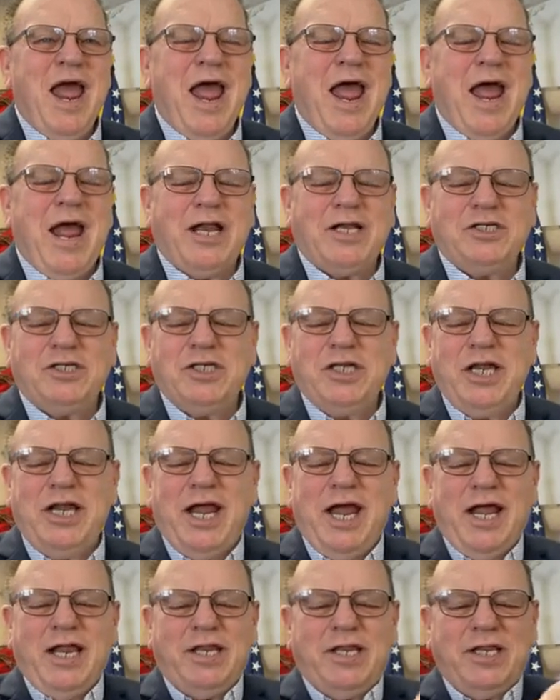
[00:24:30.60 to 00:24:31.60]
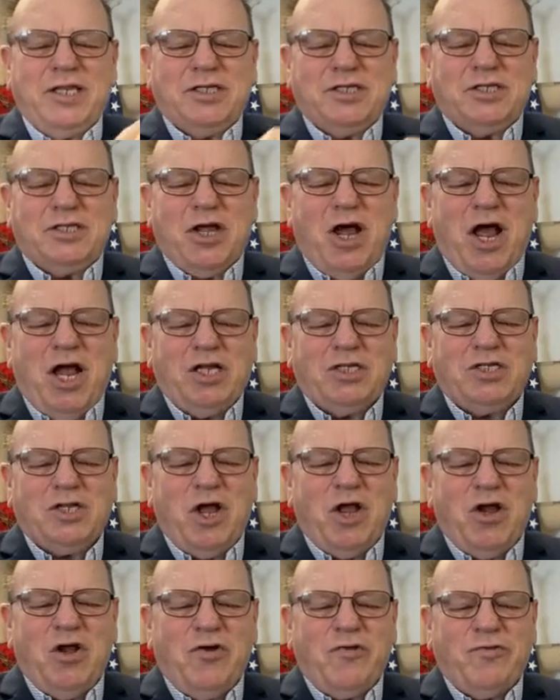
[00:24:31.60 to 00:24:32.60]
and she had these
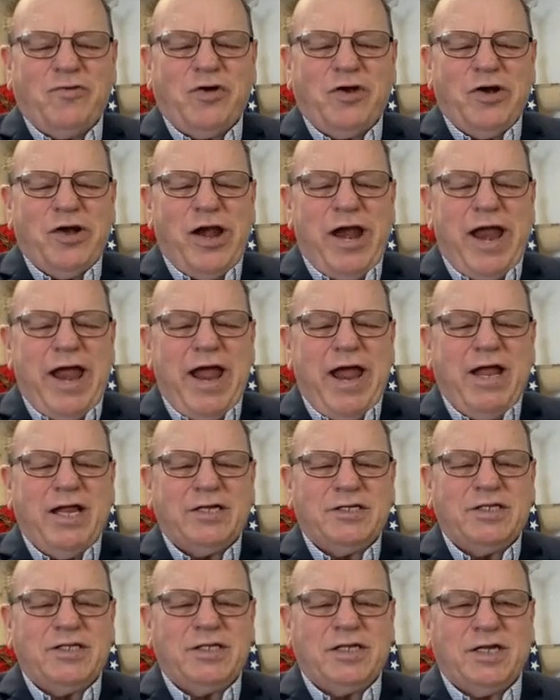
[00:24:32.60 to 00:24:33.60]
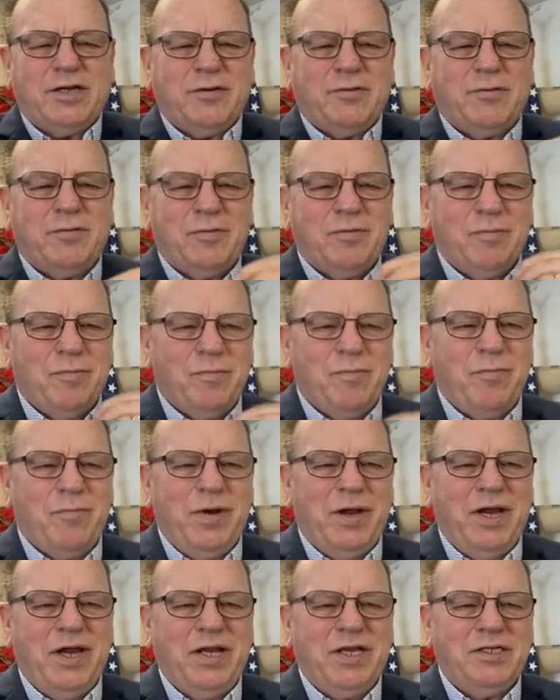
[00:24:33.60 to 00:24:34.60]
dots all over her hands and
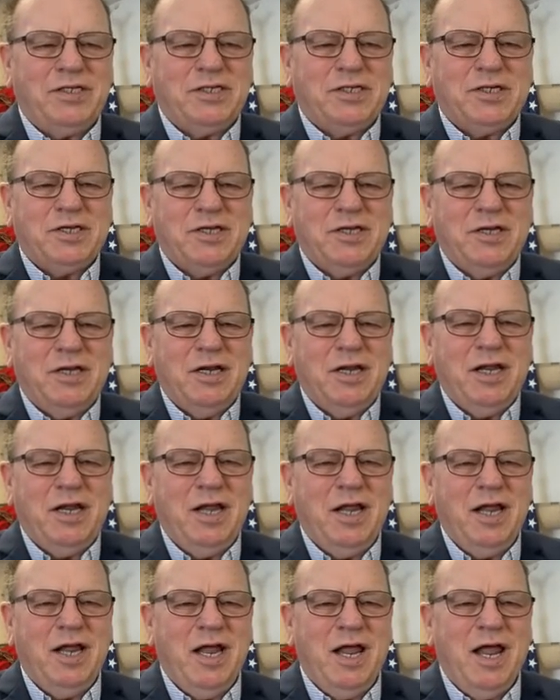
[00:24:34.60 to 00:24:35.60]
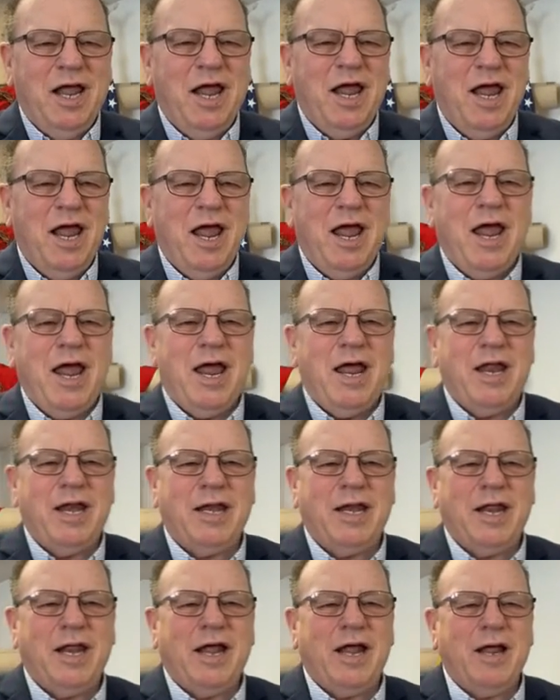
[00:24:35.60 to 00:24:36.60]
beads, and
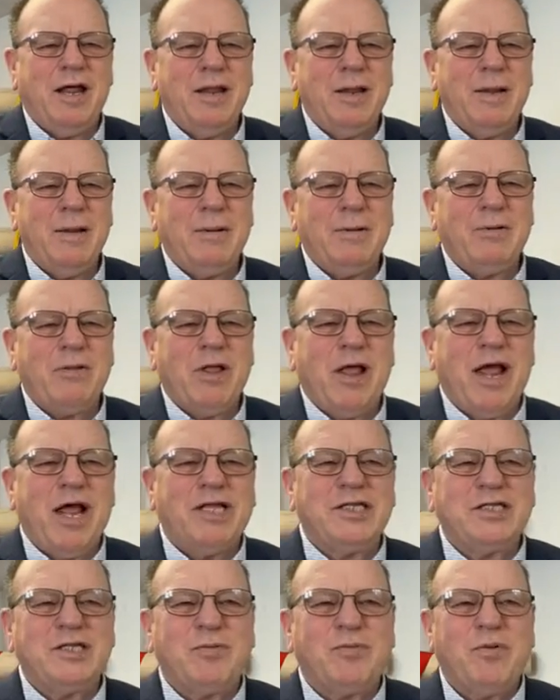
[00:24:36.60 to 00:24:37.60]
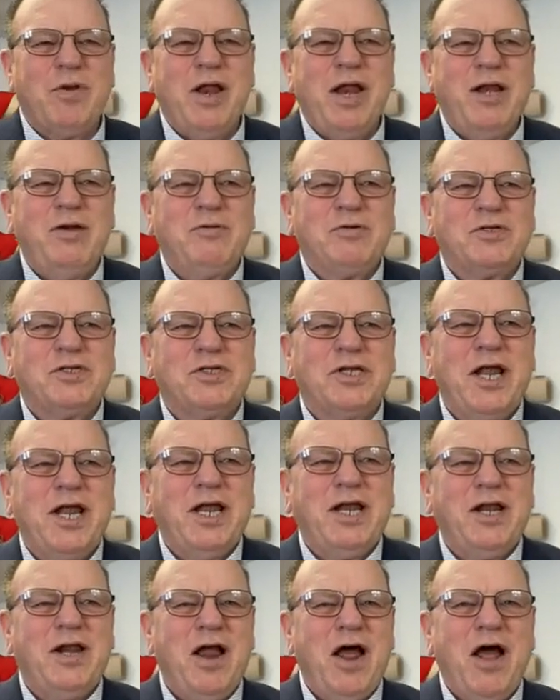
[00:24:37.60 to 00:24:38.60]
as the plane was
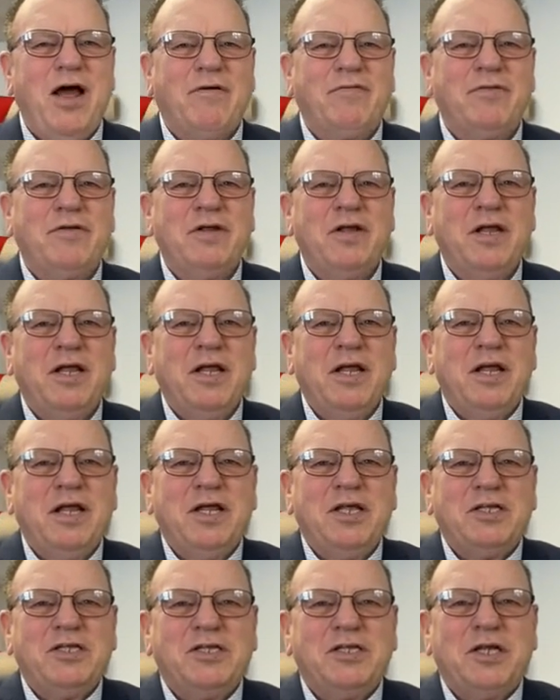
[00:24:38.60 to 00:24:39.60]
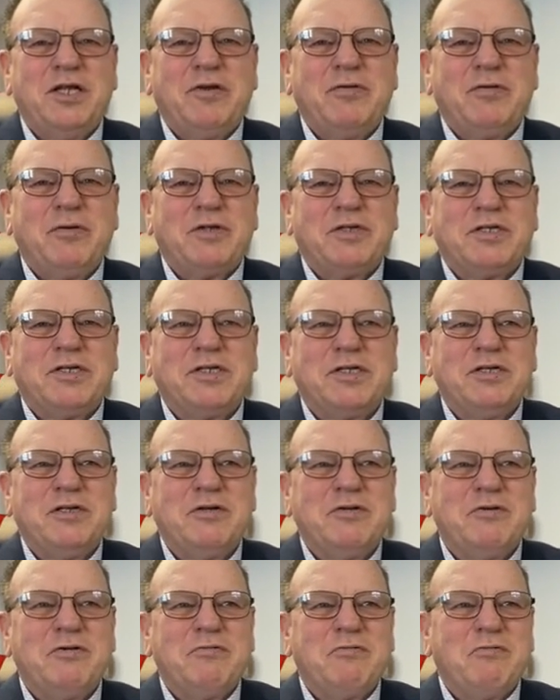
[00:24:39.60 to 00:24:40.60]
taking off, she
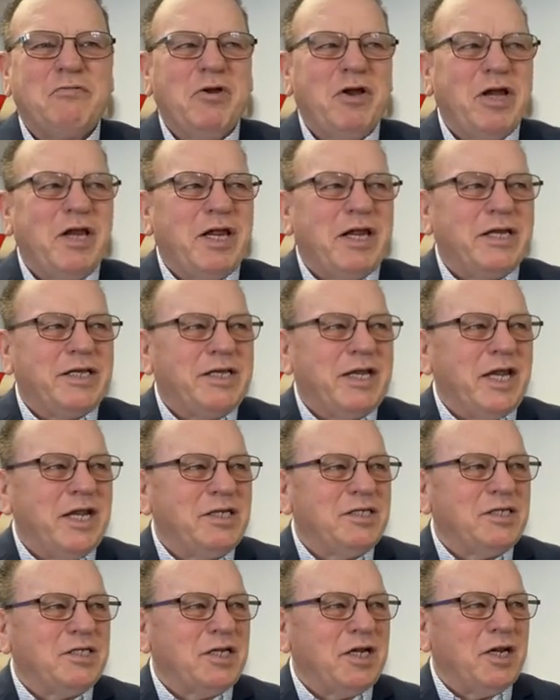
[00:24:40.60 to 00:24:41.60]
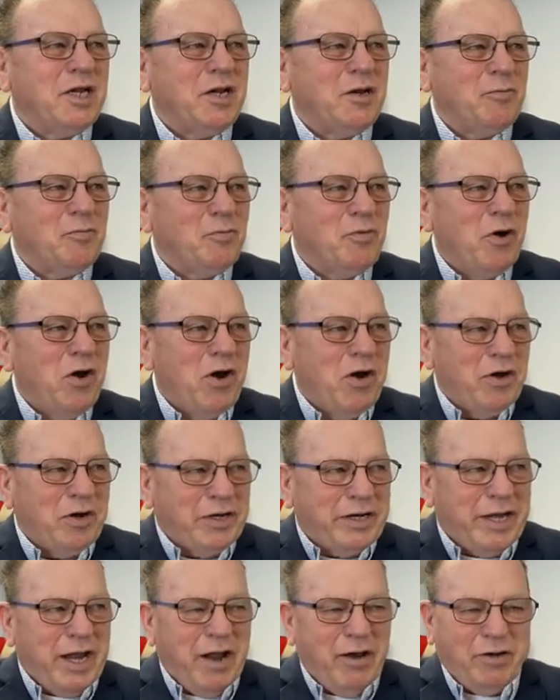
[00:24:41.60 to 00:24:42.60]
was really intensely in prayer
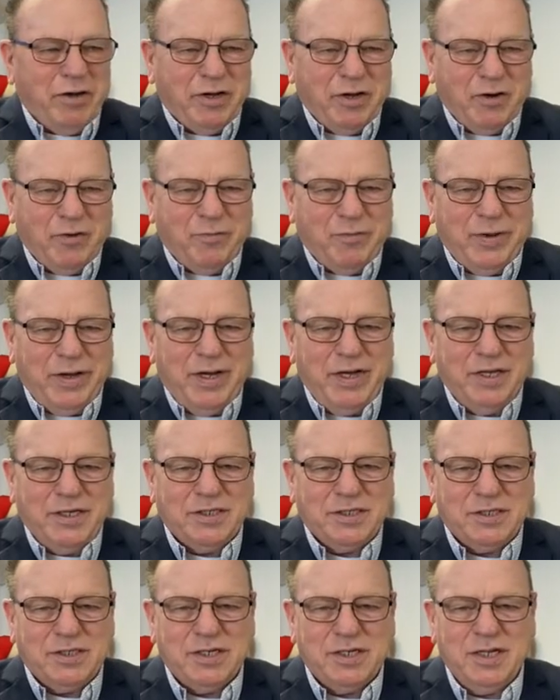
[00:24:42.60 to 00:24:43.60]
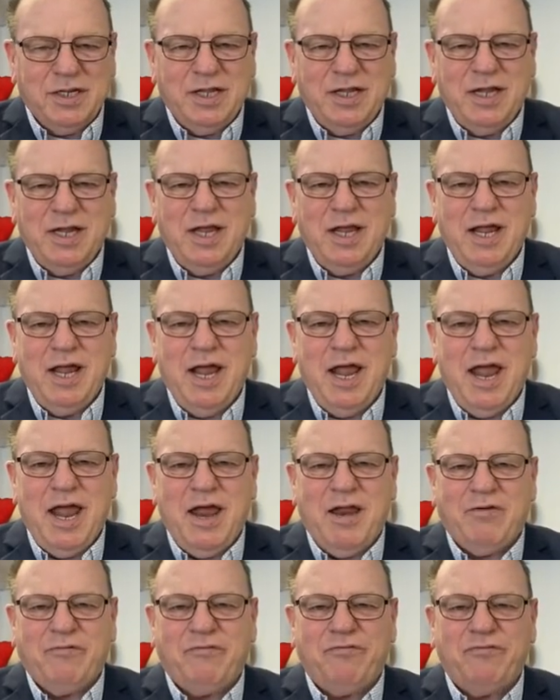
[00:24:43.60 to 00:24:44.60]
and counting her beads.
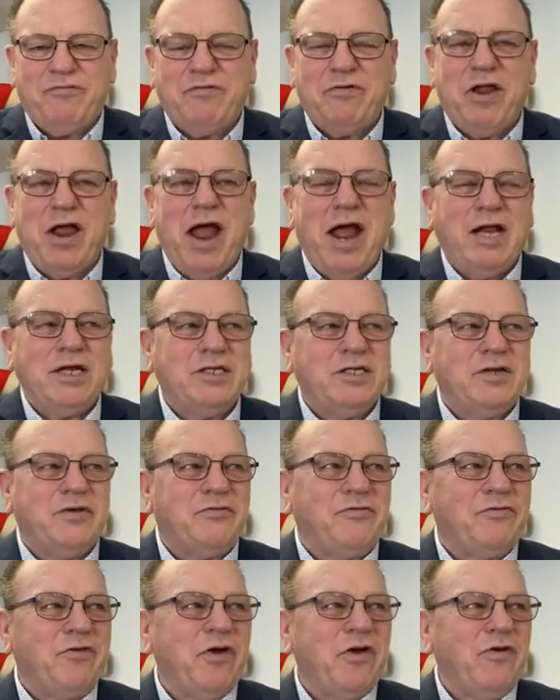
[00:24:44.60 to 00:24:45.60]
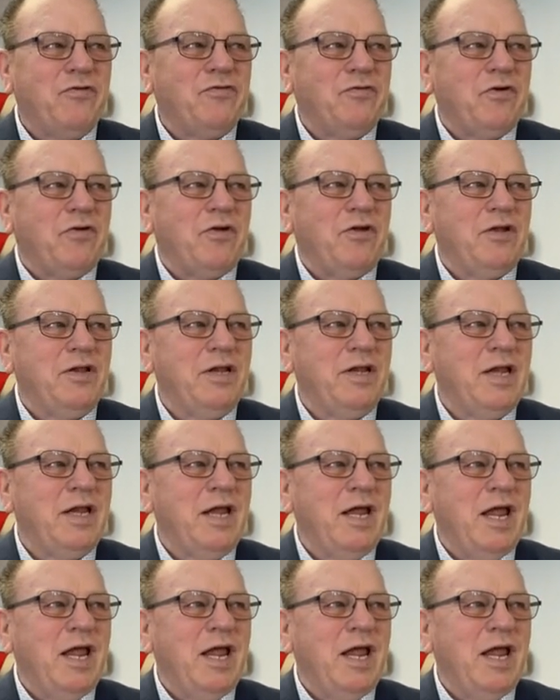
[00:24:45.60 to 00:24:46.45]
And actually fearful.